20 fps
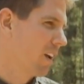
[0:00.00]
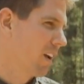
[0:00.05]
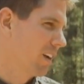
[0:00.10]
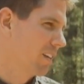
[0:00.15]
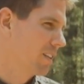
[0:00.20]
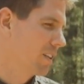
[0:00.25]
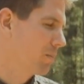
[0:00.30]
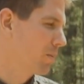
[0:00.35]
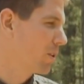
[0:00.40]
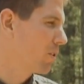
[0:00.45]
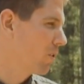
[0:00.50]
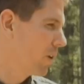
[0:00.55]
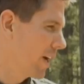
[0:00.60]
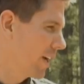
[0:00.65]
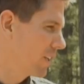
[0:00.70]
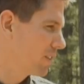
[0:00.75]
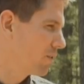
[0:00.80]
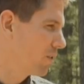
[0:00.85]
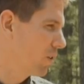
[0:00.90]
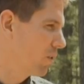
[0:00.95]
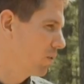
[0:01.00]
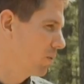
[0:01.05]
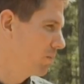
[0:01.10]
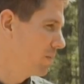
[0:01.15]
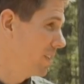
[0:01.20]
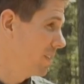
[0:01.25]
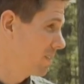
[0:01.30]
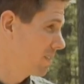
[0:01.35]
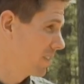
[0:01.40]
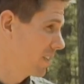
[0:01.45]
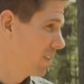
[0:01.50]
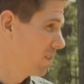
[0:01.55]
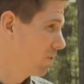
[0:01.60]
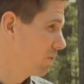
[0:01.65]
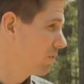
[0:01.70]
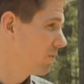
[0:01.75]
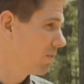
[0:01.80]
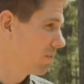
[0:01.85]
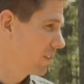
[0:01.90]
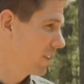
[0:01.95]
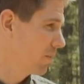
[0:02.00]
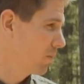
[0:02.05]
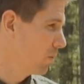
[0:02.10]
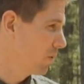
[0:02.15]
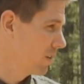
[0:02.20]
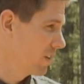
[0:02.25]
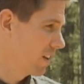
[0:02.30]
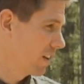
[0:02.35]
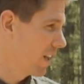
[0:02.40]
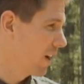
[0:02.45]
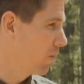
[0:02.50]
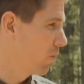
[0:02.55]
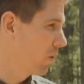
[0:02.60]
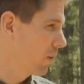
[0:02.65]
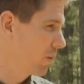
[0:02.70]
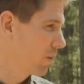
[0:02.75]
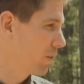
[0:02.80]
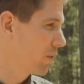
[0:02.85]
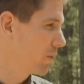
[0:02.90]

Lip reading: A typical asphalt would be sealed and wouldn't allow water